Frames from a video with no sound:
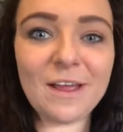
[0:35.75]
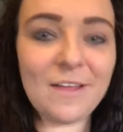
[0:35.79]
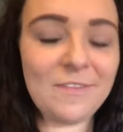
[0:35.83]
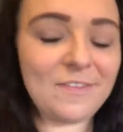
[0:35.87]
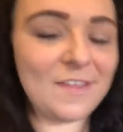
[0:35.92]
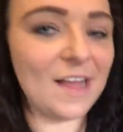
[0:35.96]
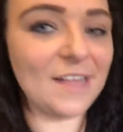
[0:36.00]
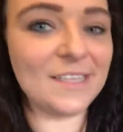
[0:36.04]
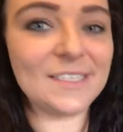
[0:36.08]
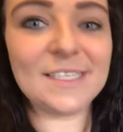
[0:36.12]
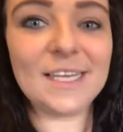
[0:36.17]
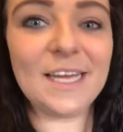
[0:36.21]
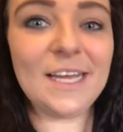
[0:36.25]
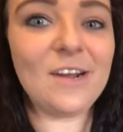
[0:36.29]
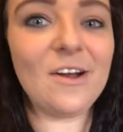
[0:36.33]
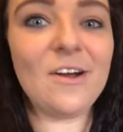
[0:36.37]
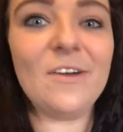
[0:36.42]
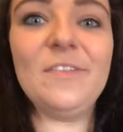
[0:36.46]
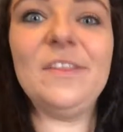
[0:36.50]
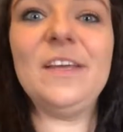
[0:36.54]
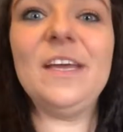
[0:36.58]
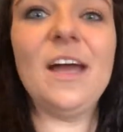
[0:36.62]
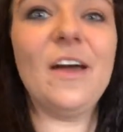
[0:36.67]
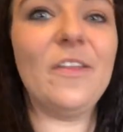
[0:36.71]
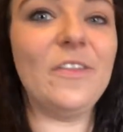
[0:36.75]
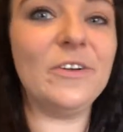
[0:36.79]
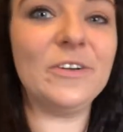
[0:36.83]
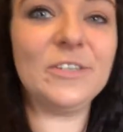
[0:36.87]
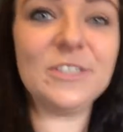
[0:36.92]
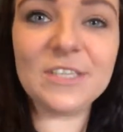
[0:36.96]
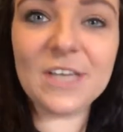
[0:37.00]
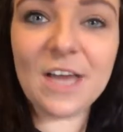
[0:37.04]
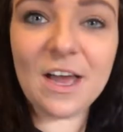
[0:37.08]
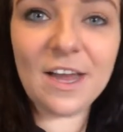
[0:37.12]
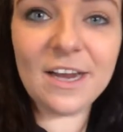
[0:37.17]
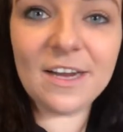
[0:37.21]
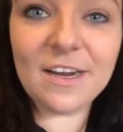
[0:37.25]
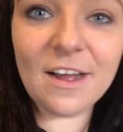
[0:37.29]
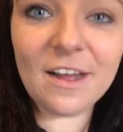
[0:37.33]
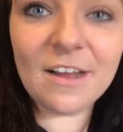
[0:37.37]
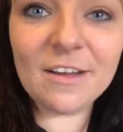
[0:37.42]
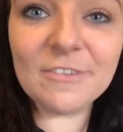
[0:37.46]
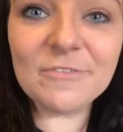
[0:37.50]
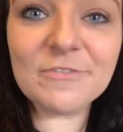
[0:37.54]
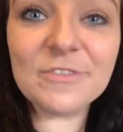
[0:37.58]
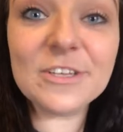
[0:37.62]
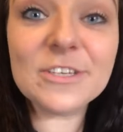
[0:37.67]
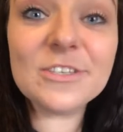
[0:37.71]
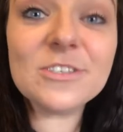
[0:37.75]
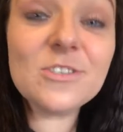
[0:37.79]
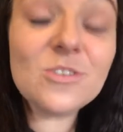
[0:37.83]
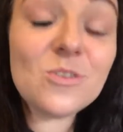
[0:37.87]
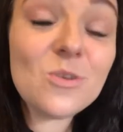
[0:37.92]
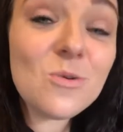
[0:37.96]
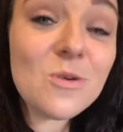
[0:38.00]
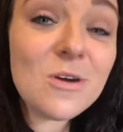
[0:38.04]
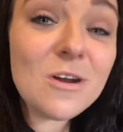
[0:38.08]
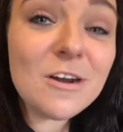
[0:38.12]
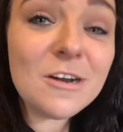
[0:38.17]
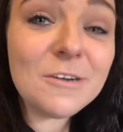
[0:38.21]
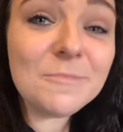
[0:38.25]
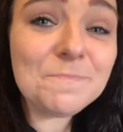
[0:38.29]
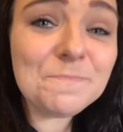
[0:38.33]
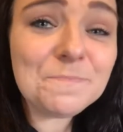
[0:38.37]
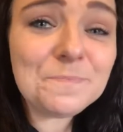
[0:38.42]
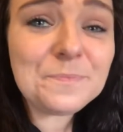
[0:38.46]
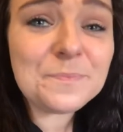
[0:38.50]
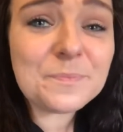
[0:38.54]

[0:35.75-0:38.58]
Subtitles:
and that's like on the other side of the store.